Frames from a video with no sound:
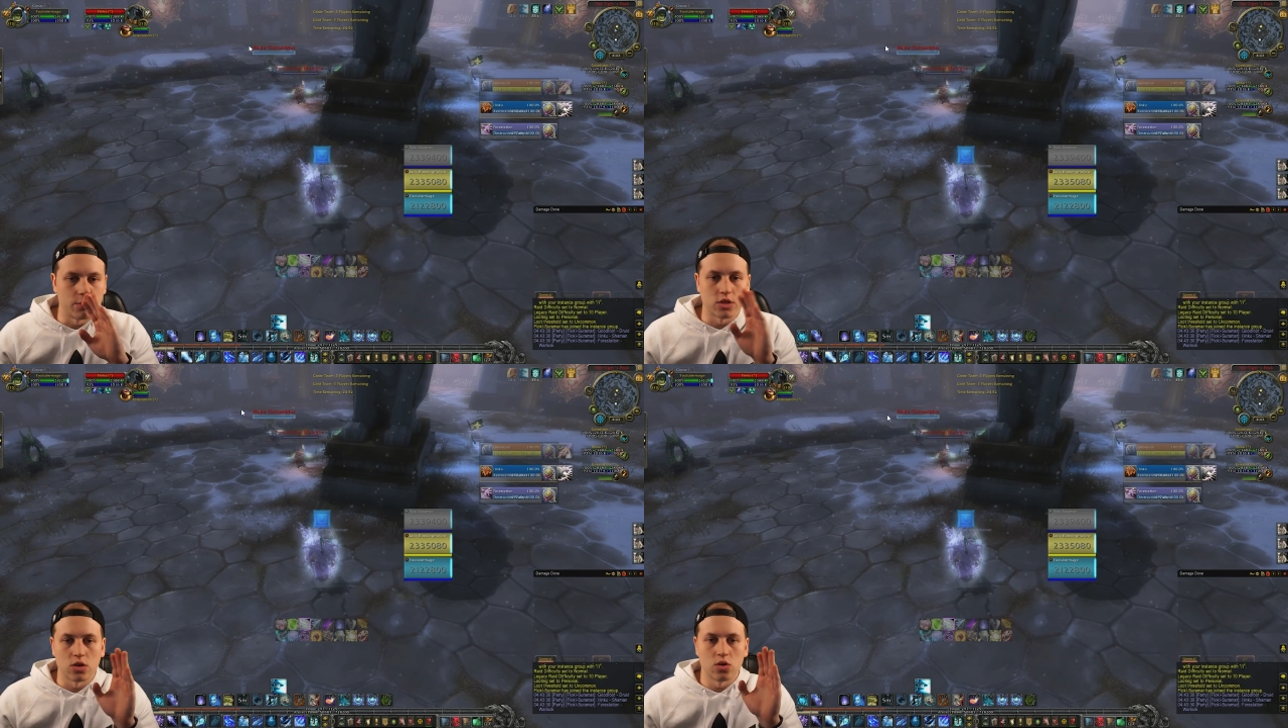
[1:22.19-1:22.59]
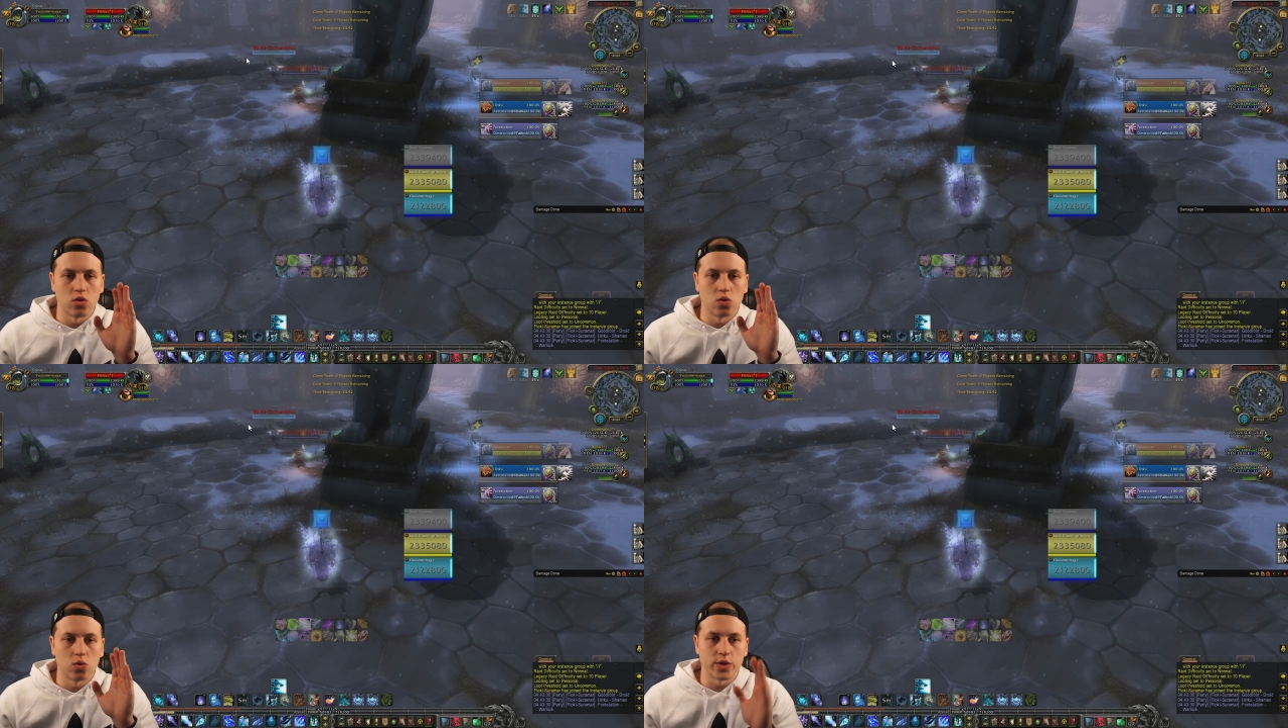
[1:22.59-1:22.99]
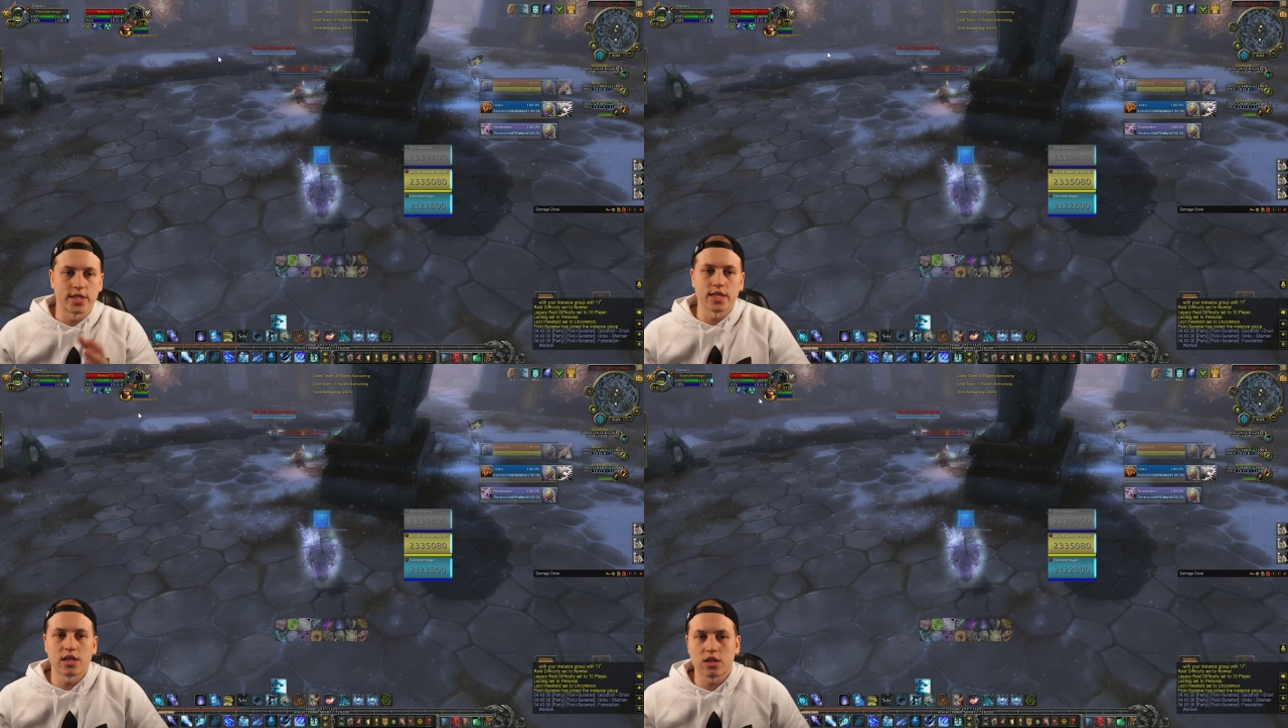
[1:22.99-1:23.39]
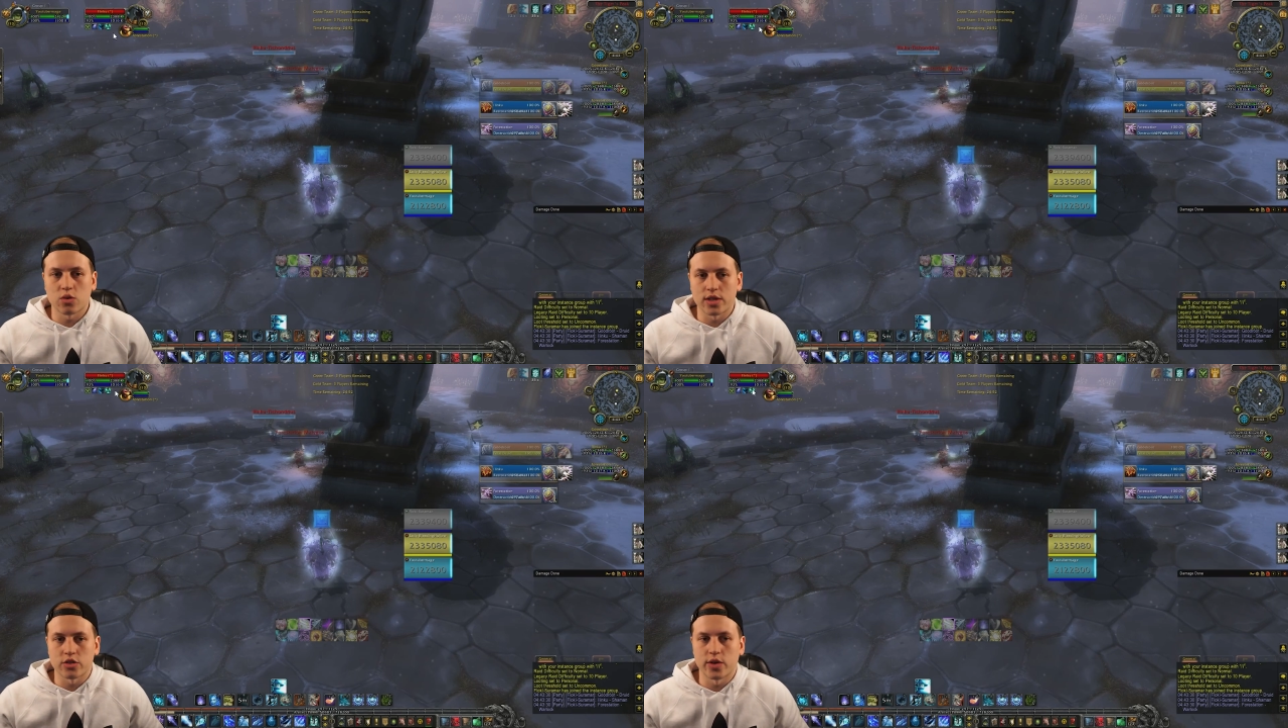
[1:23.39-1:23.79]
So we see that
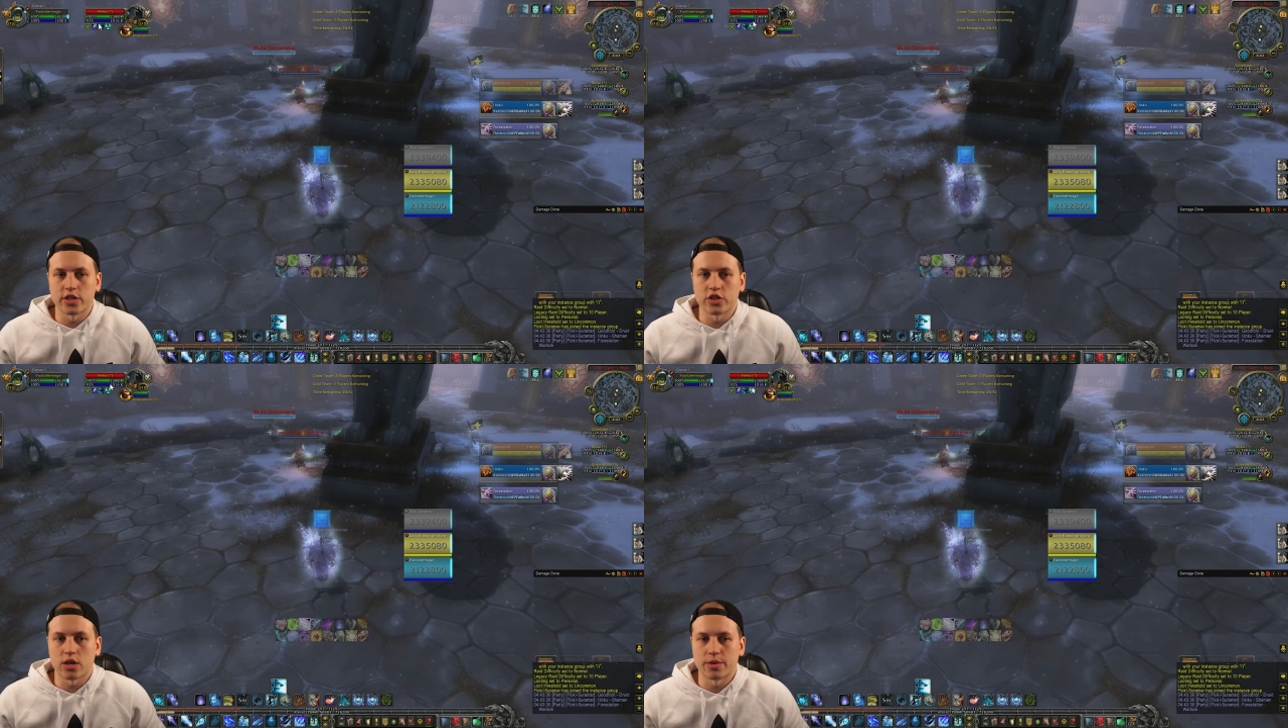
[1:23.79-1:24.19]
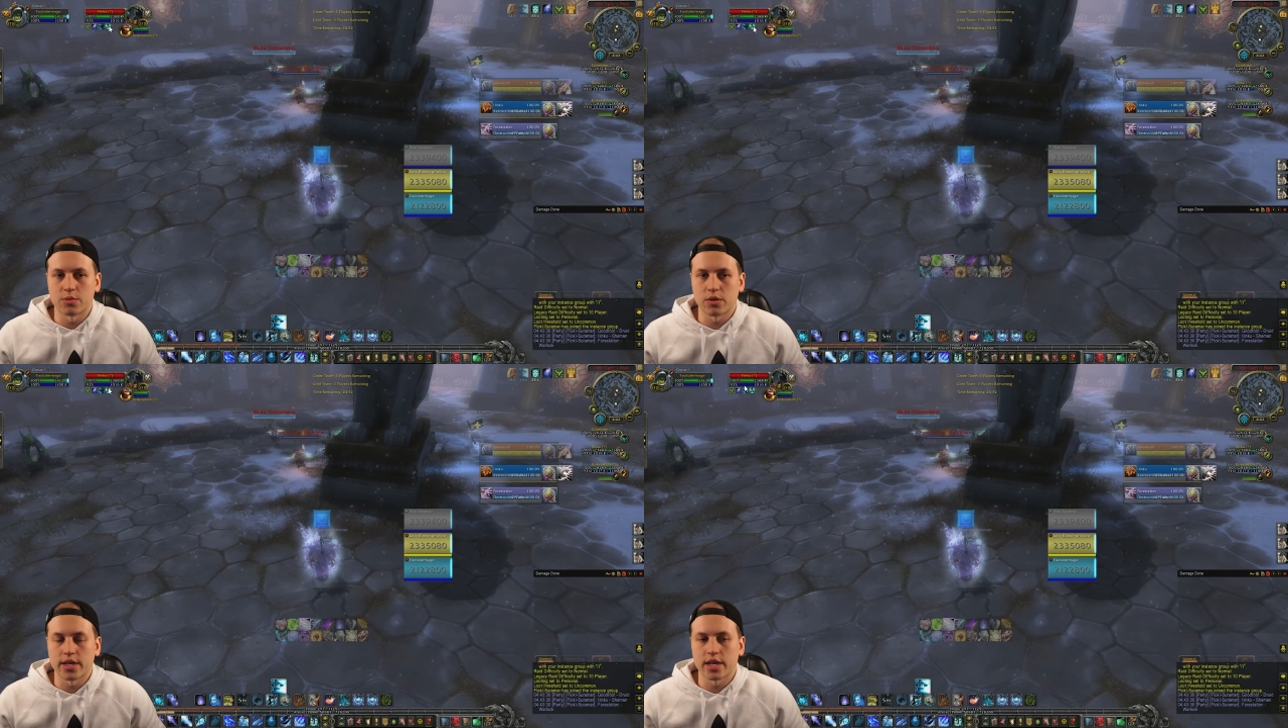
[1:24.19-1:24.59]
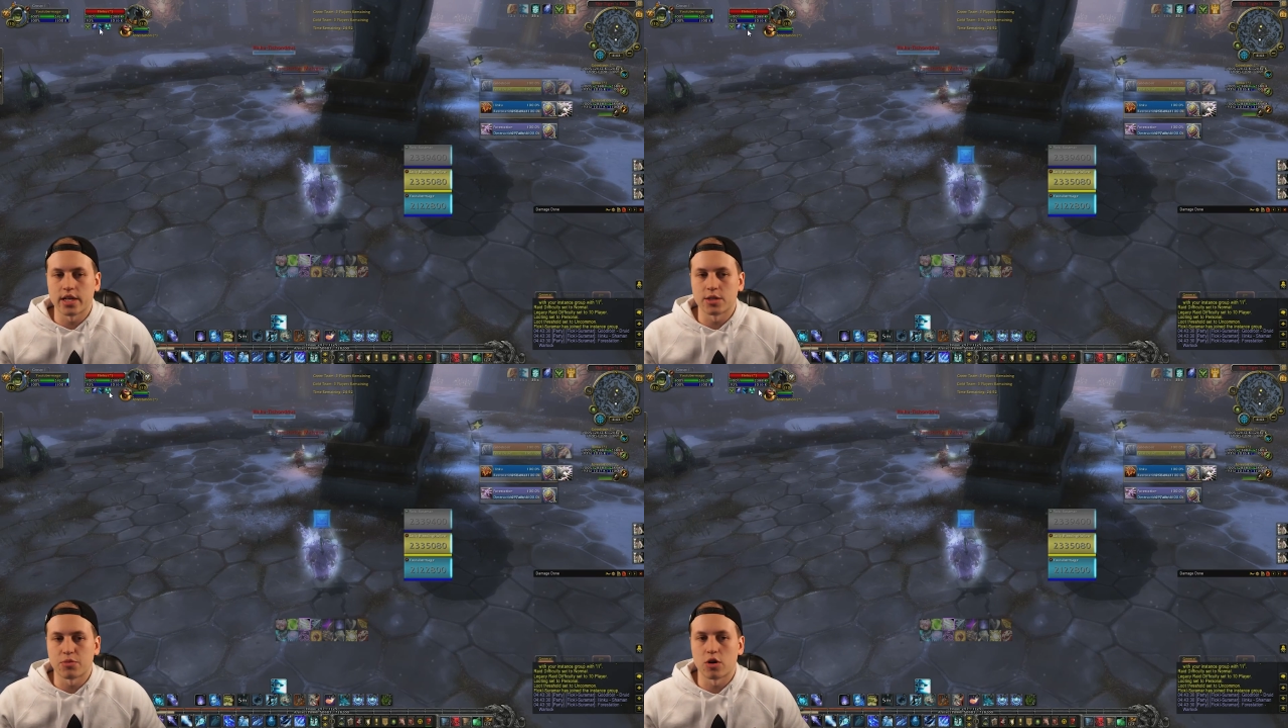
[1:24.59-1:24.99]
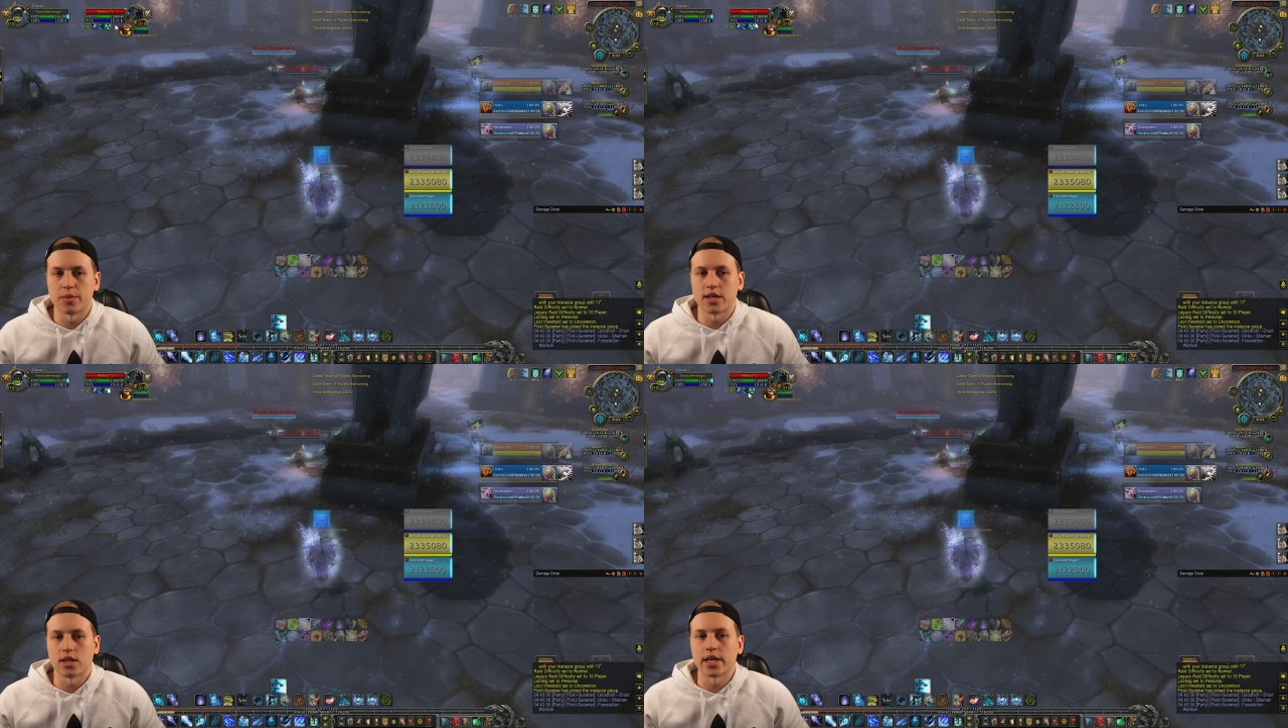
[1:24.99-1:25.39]
the Restoration Shaman is playing his
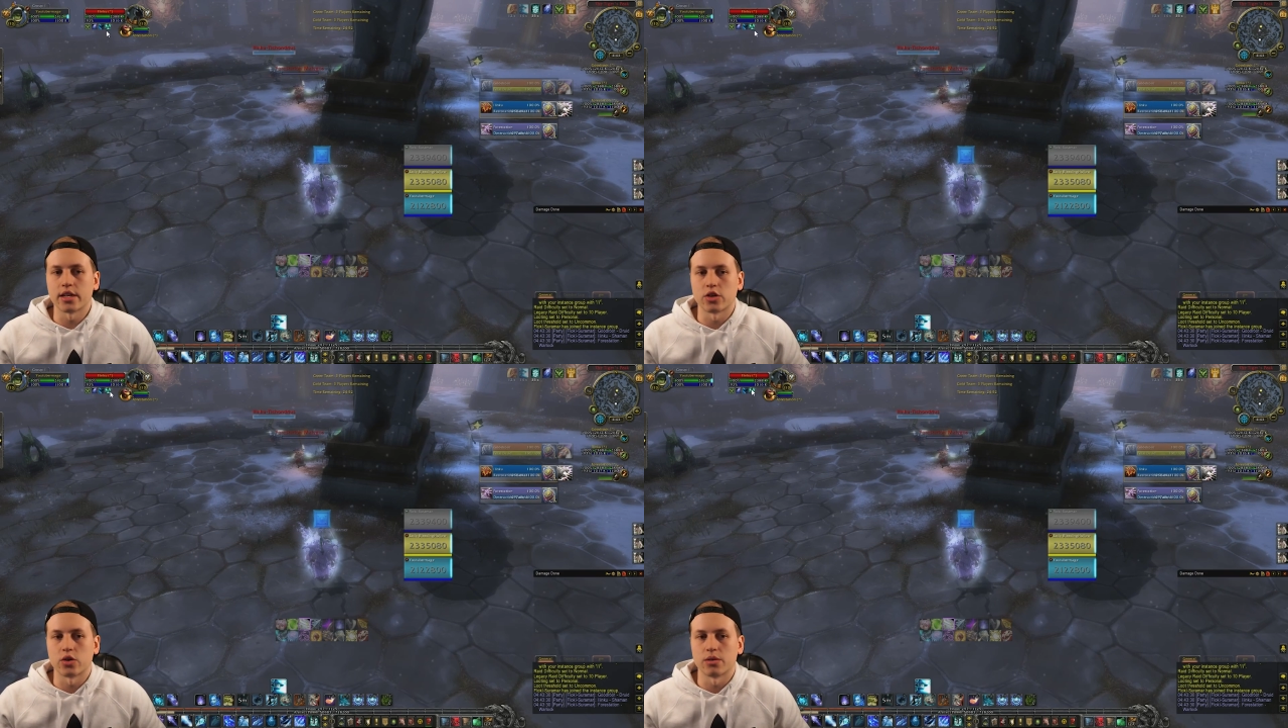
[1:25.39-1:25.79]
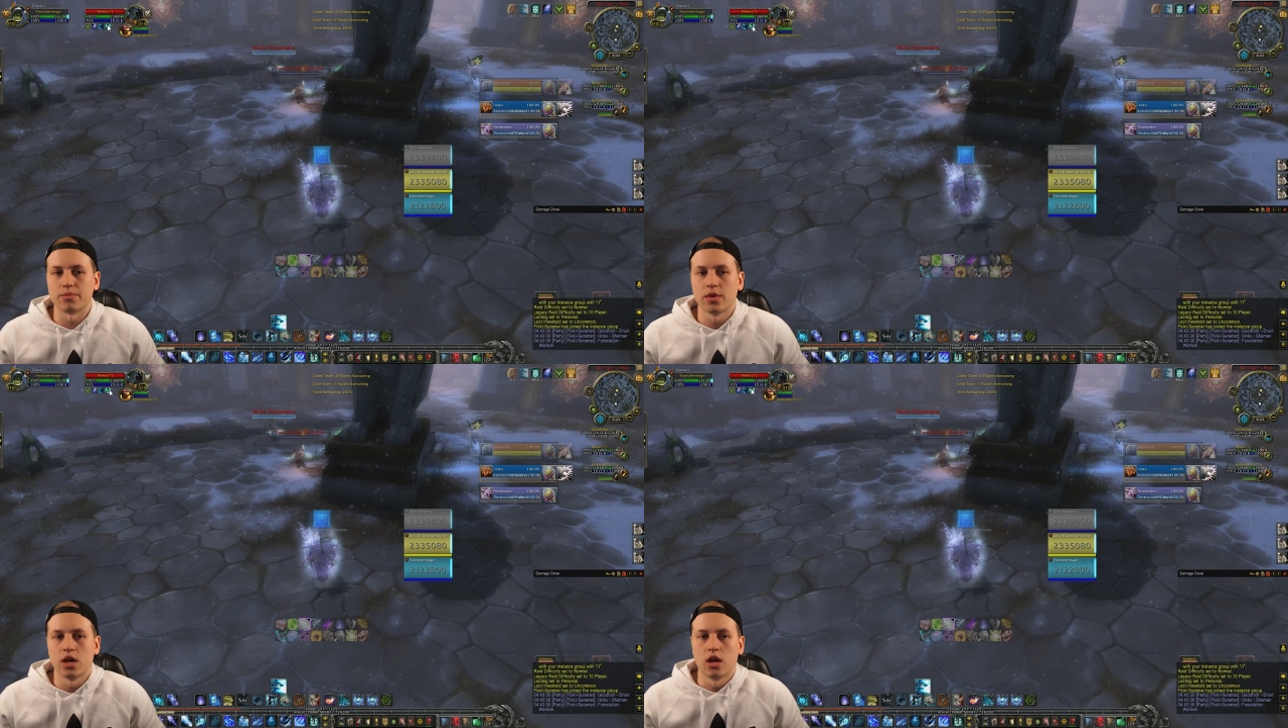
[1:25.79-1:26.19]
permanent link totem.